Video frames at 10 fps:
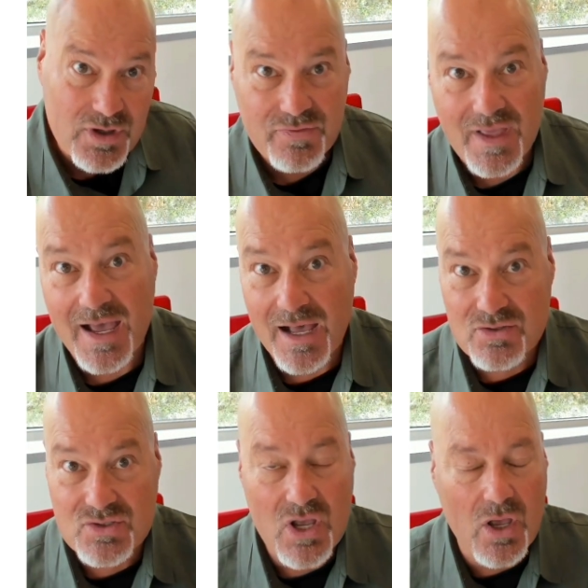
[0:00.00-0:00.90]
at the
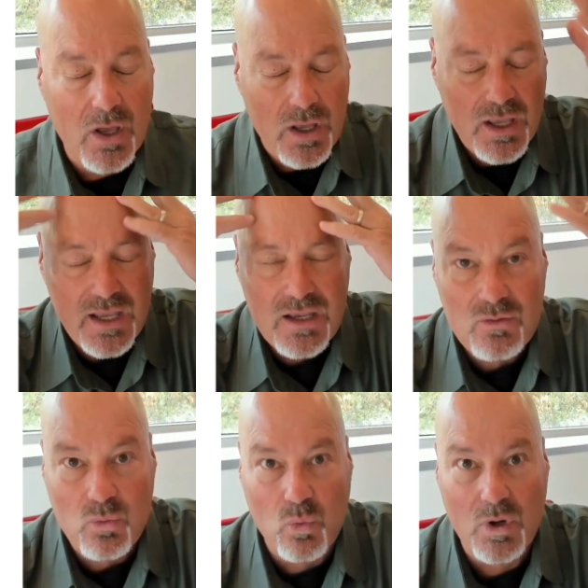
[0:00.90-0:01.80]
house. It
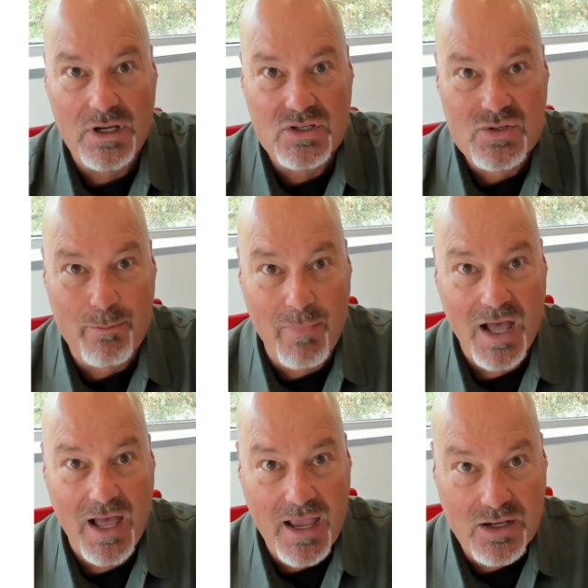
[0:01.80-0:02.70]
was
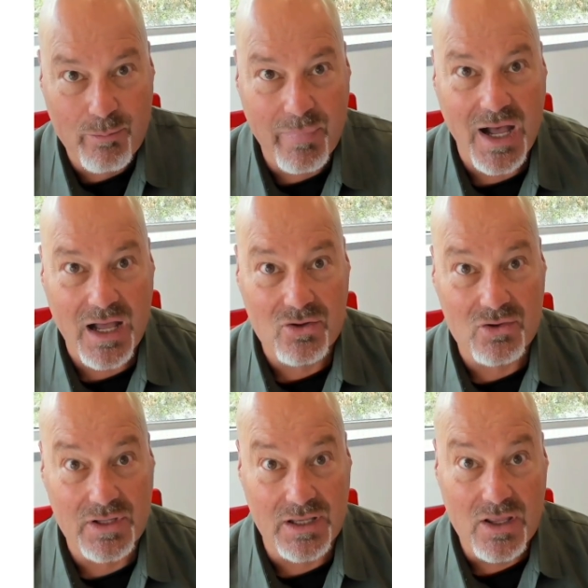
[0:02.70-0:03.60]

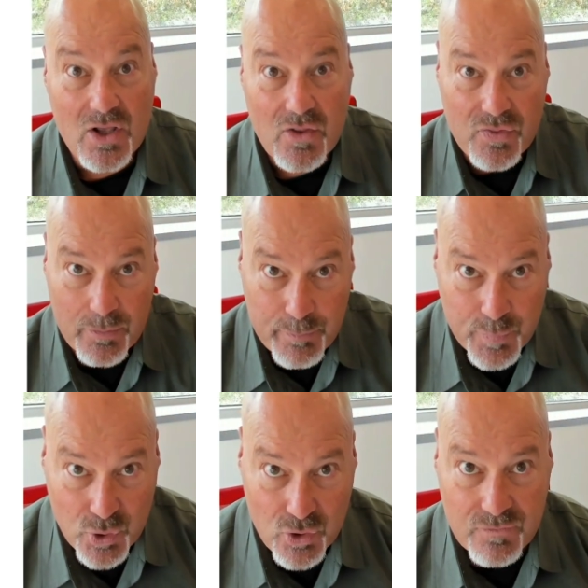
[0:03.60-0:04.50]
mind-boggling, the
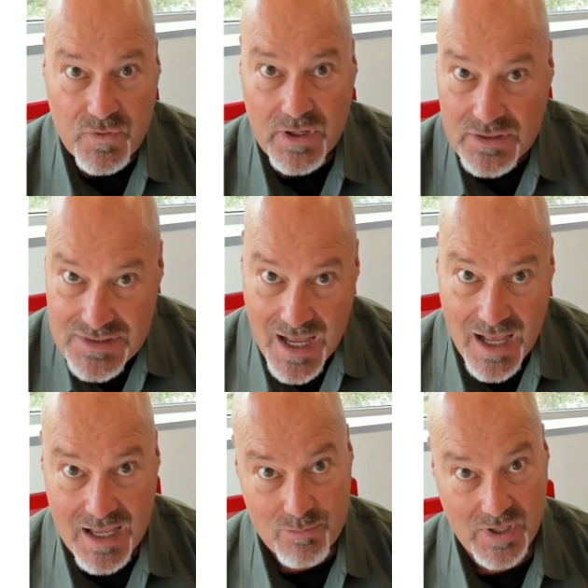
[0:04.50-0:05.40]
perfect
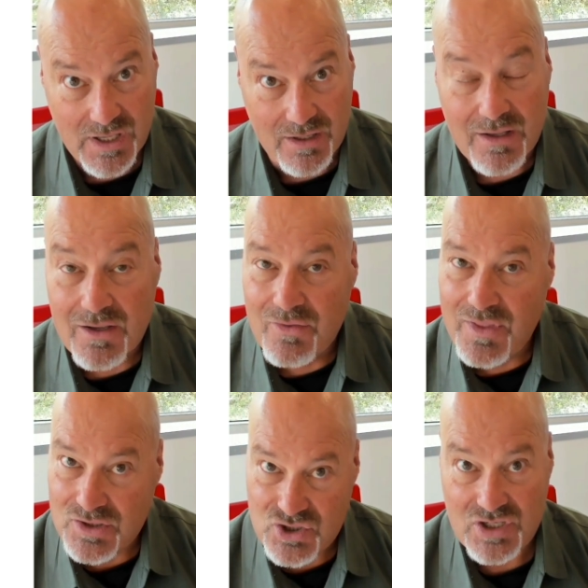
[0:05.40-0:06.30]
timing
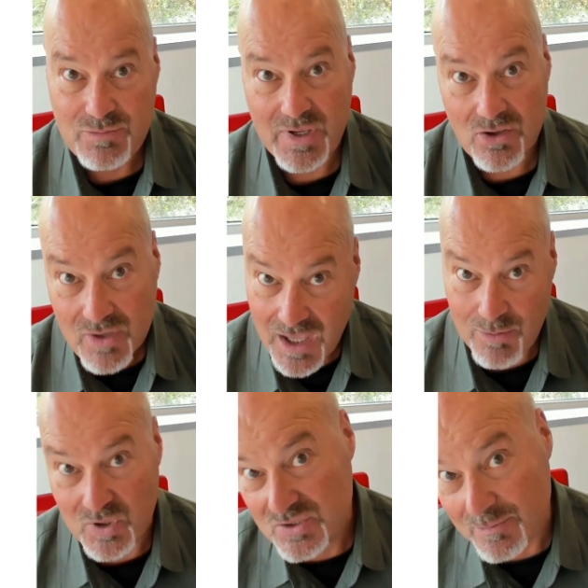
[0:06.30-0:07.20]
that Gmail
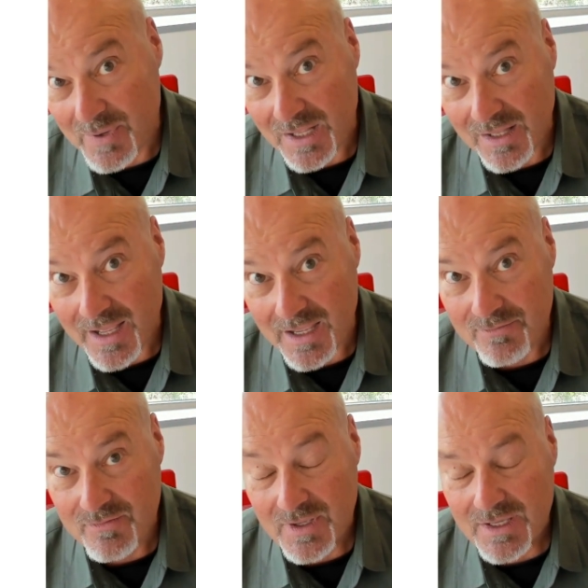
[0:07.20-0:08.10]
came into my
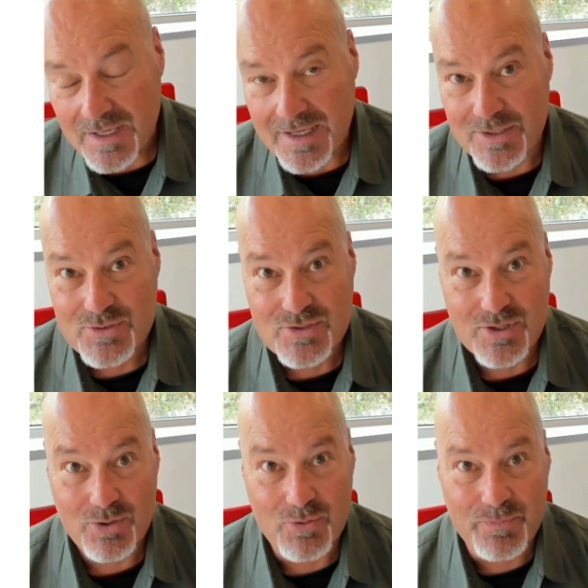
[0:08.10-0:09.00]
life. And
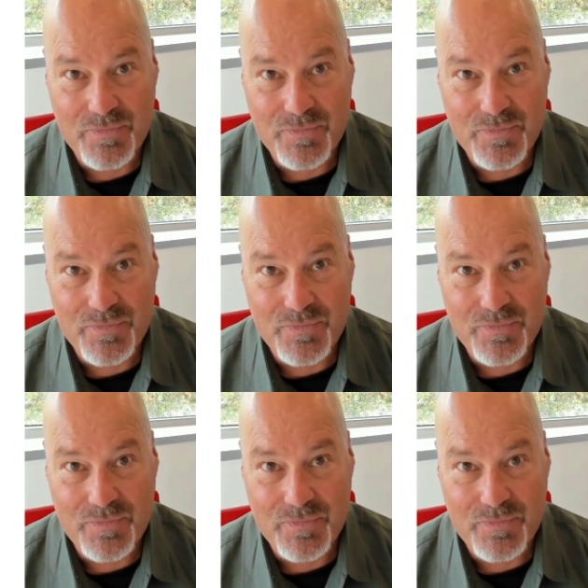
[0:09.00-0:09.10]
so